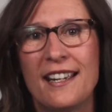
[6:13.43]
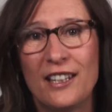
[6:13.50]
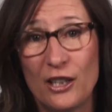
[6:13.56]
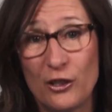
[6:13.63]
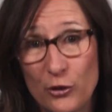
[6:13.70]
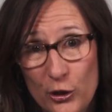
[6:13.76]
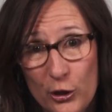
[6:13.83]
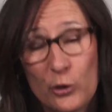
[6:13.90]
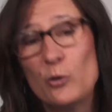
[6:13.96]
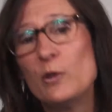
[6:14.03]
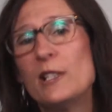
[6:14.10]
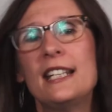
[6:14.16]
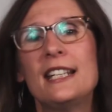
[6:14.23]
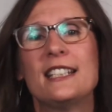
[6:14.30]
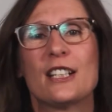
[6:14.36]
you do
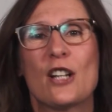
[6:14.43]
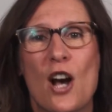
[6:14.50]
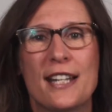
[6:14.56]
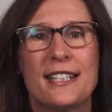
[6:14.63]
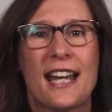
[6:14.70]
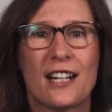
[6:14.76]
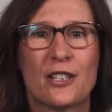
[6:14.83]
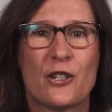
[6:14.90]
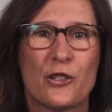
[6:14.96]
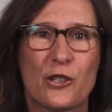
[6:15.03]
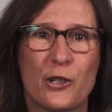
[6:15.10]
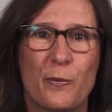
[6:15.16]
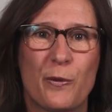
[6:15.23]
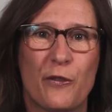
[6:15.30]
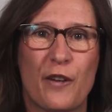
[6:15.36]
need to contact your
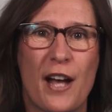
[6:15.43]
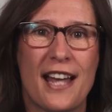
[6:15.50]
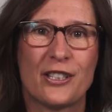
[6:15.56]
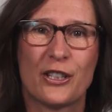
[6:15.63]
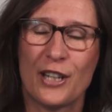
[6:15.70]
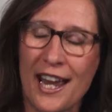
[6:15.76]
supervisor